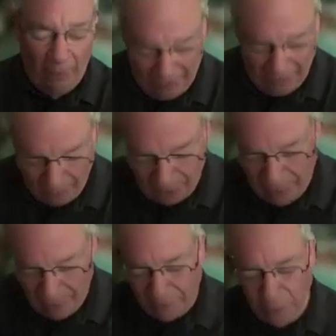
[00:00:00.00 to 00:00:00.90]
will get with
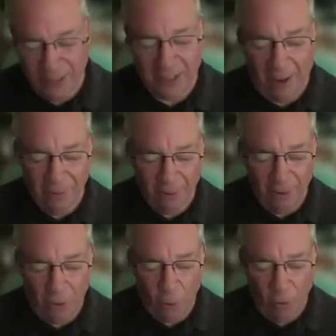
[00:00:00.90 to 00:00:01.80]
you after we stop the
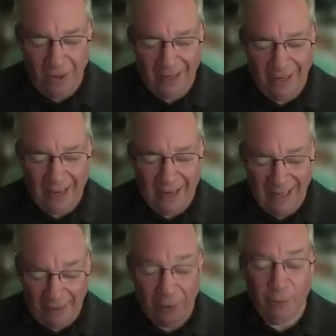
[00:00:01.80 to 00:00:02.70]
recording. I
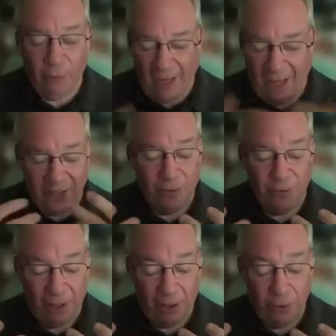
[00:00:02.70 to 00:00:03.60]
definitely would like
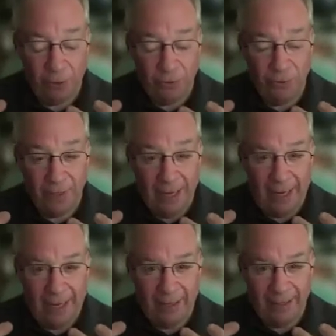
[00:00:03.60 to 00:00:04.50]
to include
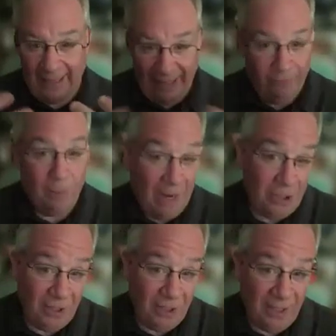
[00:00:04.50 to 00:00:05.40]
any
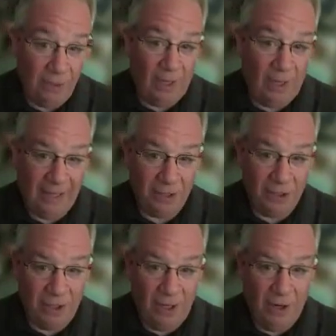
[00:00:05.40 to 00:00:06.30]
information that you would like to
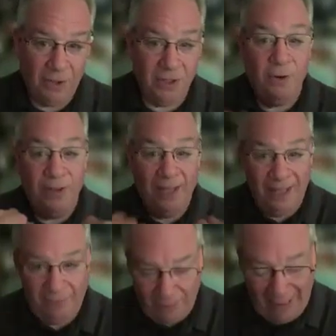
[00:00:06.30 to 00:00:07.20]
share, so that
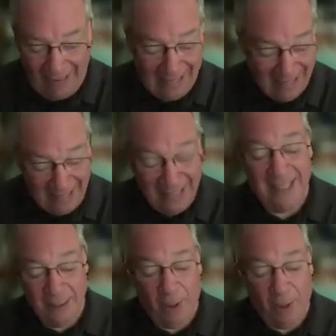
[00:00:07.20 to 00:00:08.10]
if to make it as
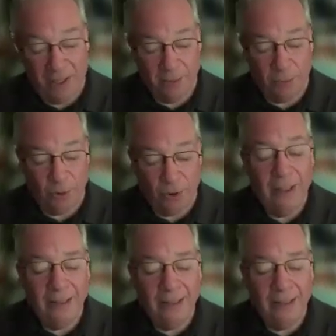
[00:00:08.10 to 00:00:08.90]
easy as possible